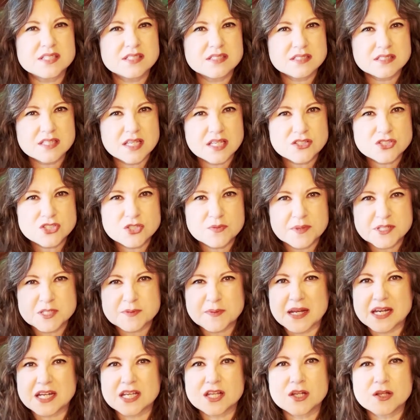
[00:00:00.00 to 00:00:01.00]
to say too much
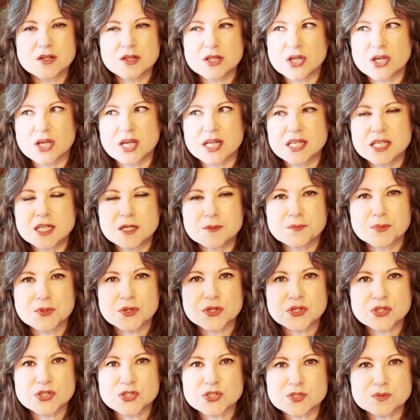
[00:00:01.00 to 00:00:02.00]
about it. Look, Anita
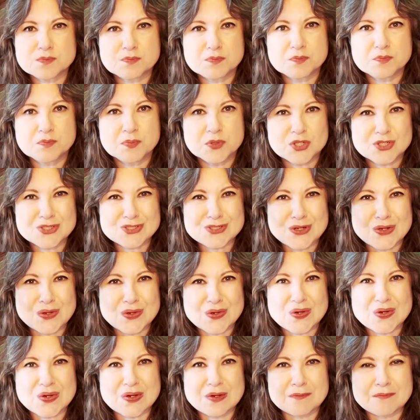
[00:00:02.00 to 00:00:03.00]
Brookner's books
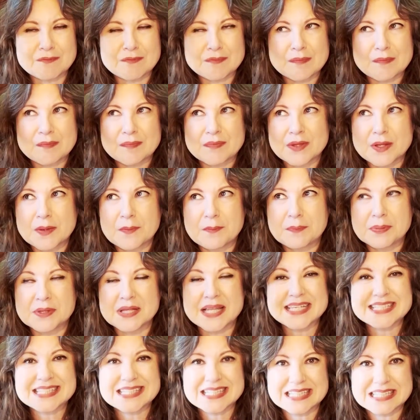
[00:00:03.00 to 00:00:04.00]
are
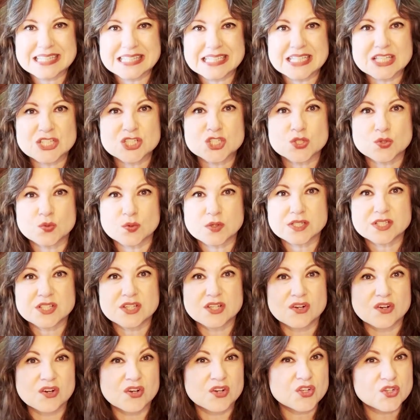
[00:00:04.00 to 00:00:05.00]
blessedly short.
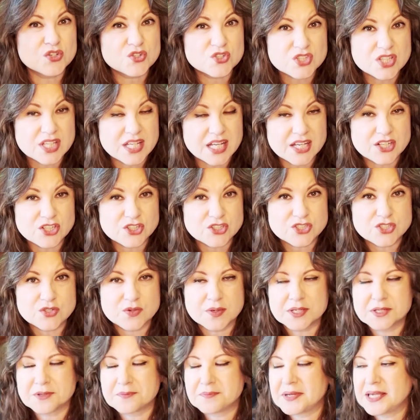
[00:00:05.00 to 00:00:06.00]
They're usually under
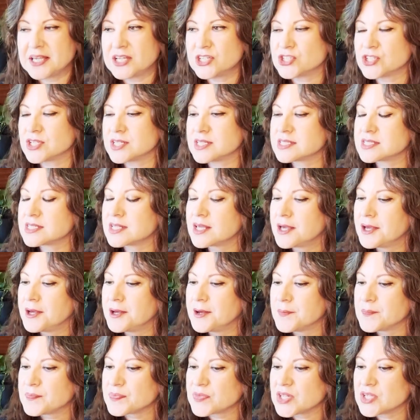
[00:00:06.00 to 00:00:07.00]
200 pages.
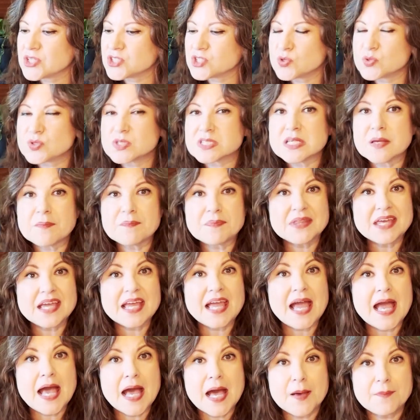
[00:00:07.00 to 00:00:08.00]
So something
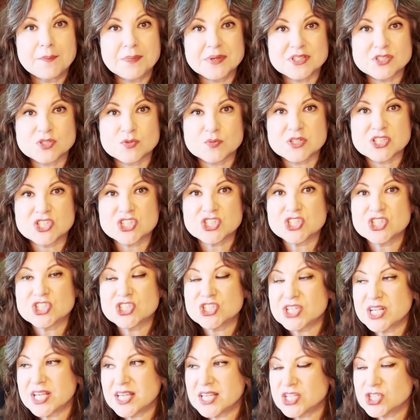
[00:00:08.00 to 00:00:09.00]
happens which
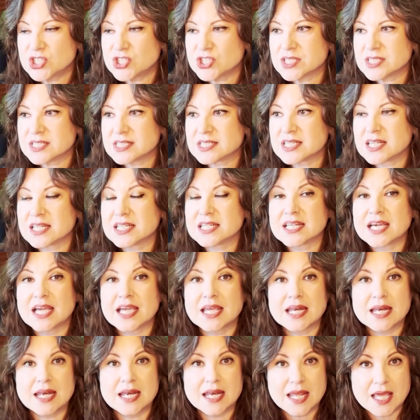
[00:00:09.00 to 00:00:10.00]
changes the
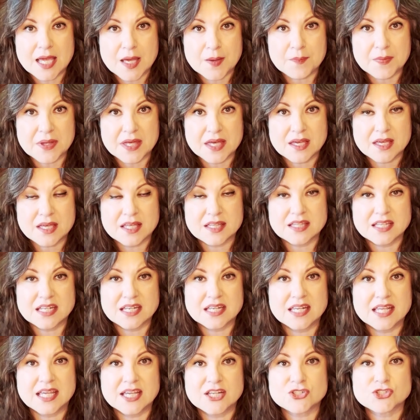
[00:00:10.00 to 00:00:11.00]
dynamic and the
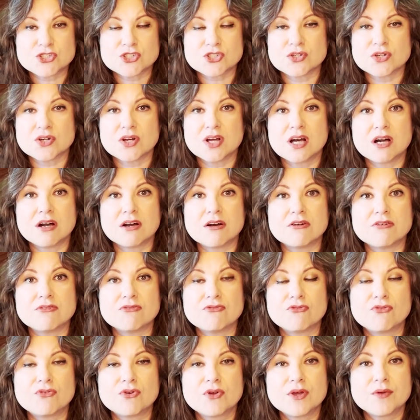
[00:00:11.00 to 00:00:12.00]
nature
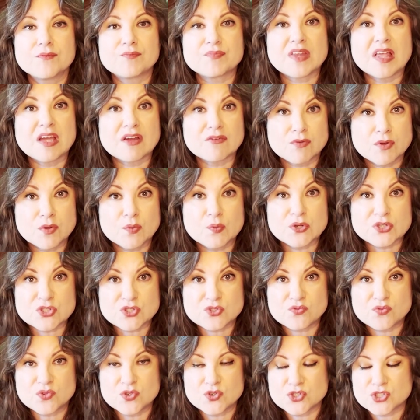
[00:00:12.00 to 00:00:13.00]
of
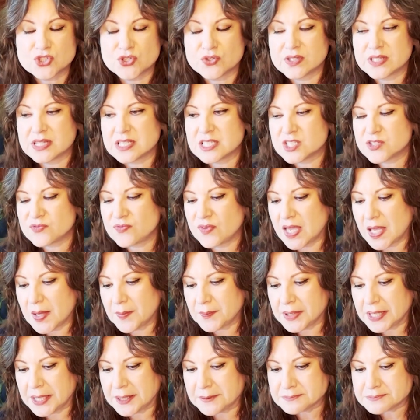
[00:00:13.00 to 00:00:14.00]
everyone's future in this
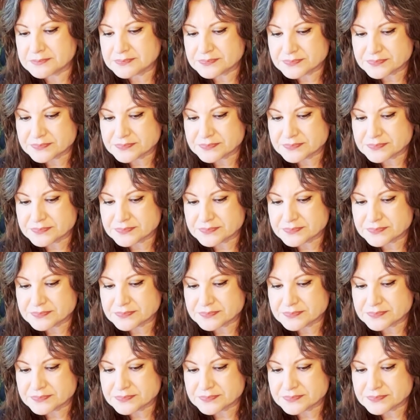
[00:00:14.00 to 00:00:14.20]
family.